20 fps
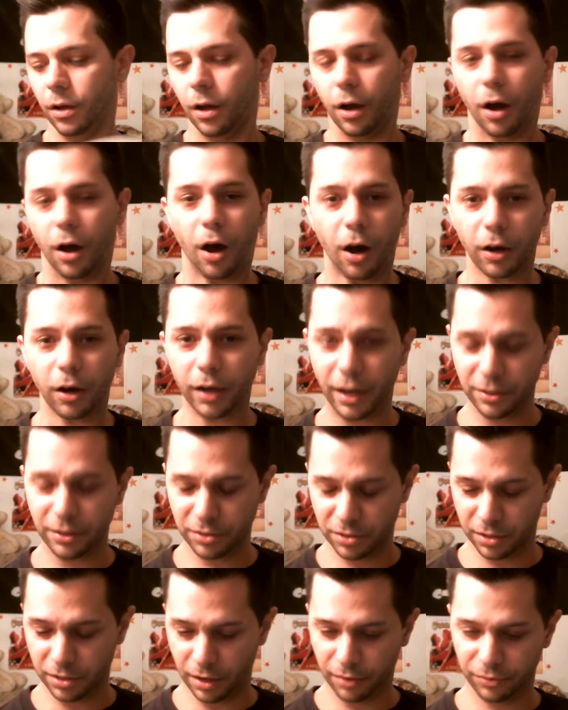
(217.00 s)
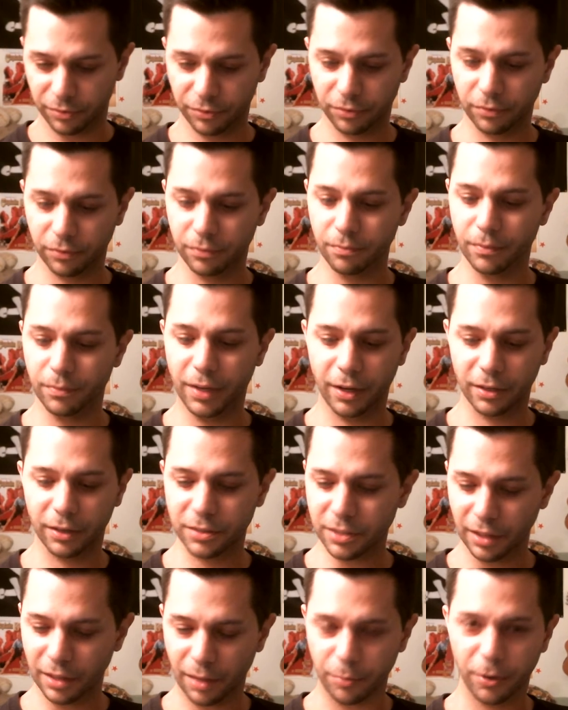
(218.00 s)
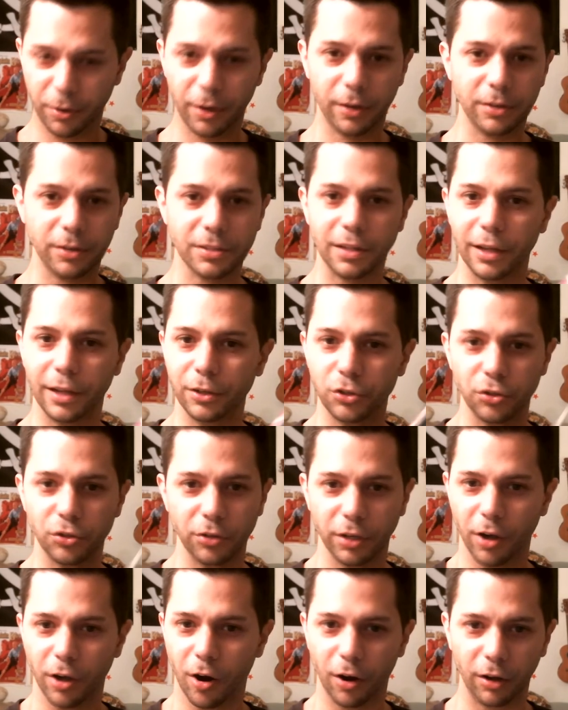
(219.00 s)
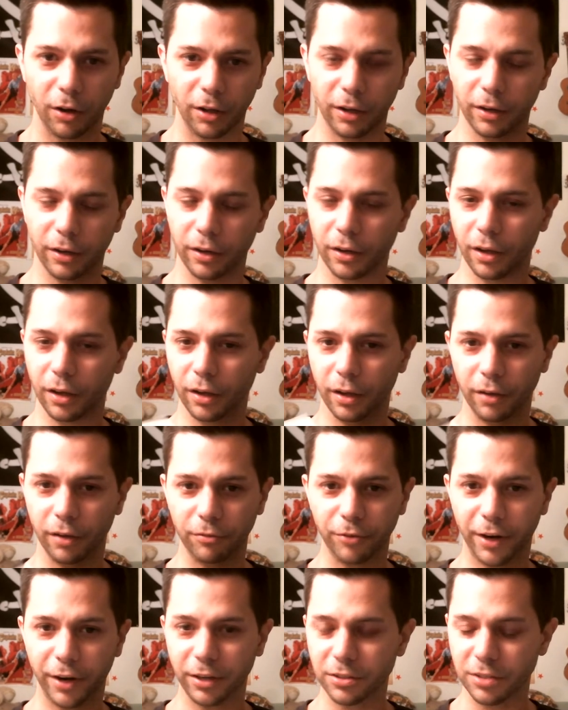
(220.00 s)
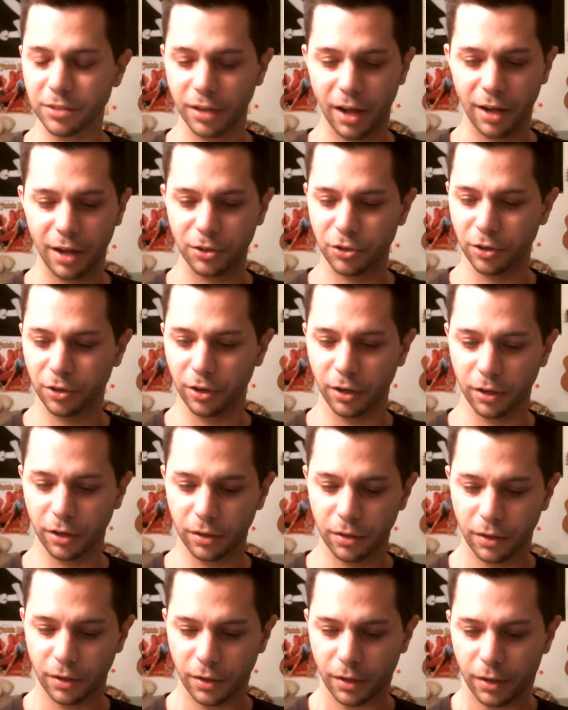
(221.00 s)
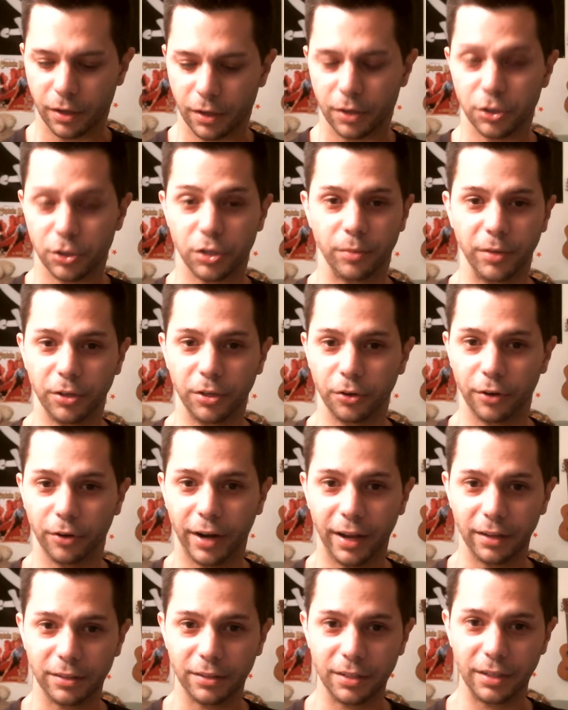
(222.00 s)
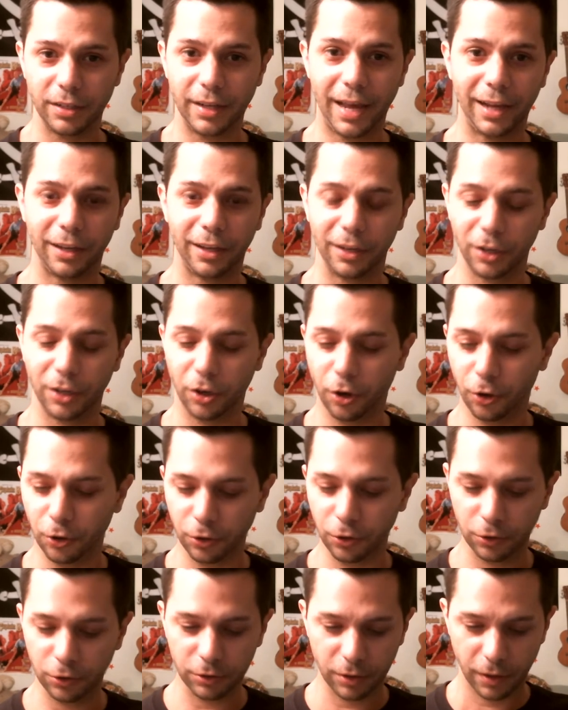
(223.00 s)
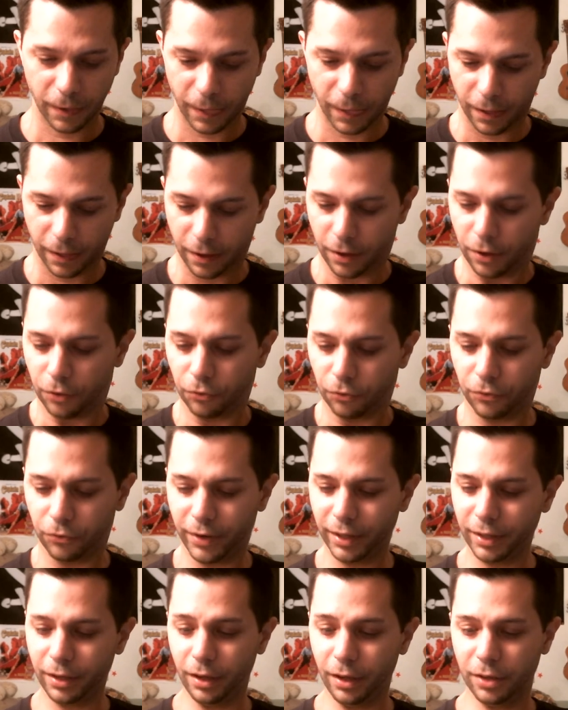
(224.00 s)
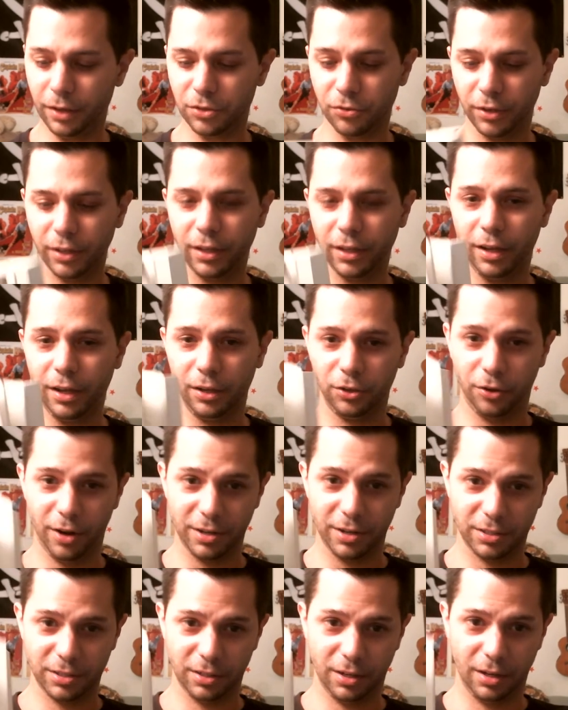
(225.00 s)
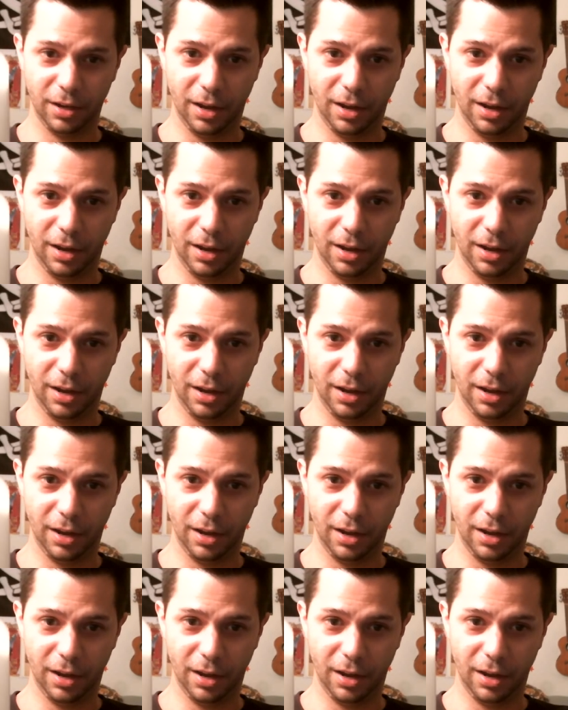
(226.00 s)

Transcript: all kinds of stuff, meeting celebrities like Judy Garland, uh, Frank Sinatra, Jimmy Durante, Nat King Cole. Really, it's really interesting,